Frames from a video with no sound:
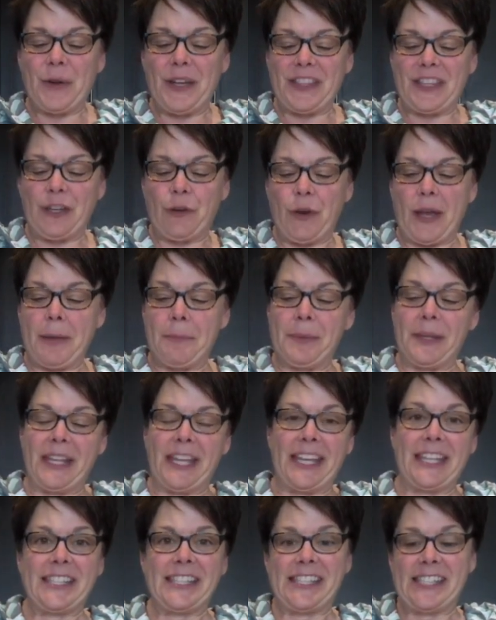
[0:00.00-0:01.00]
the gray
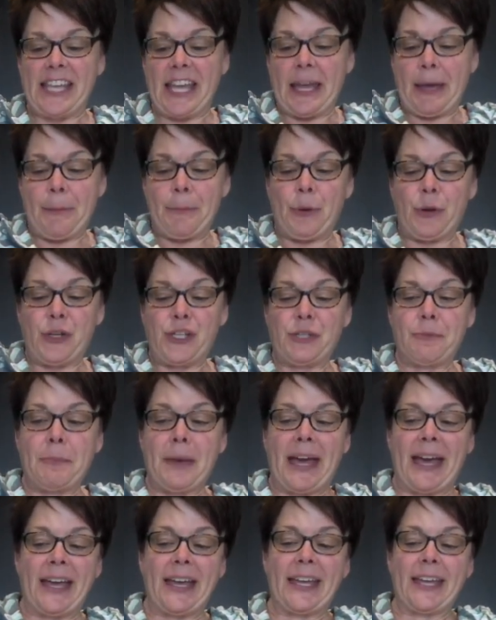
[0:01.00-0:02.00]
plates push
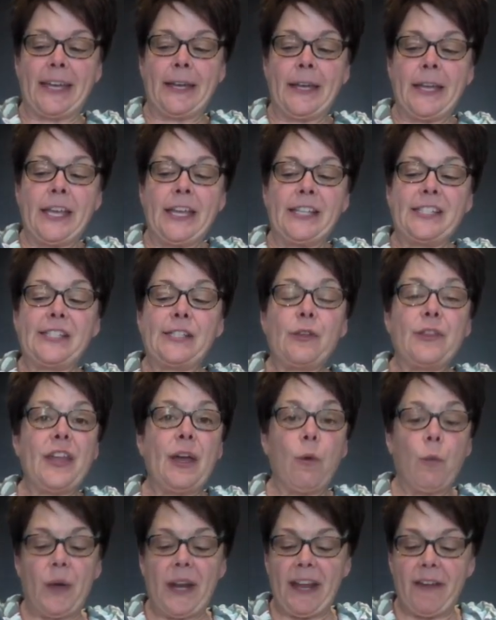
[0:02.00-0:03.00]
back so that
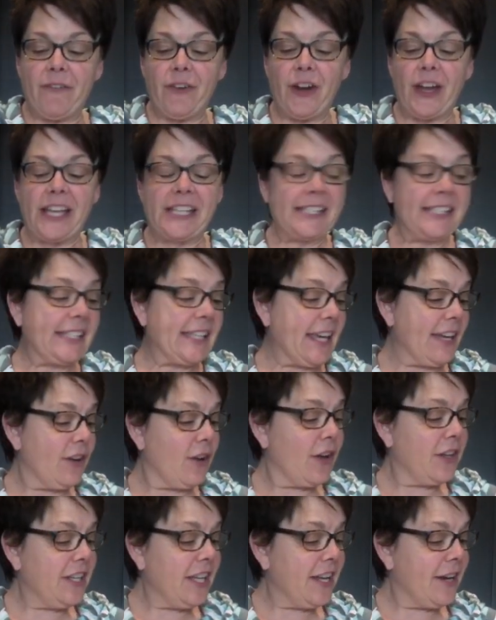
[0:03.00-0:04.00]
whatever I set
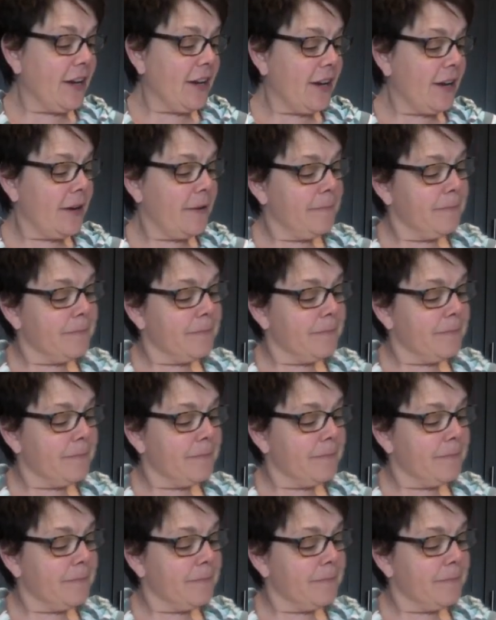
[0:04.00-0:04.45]
on here,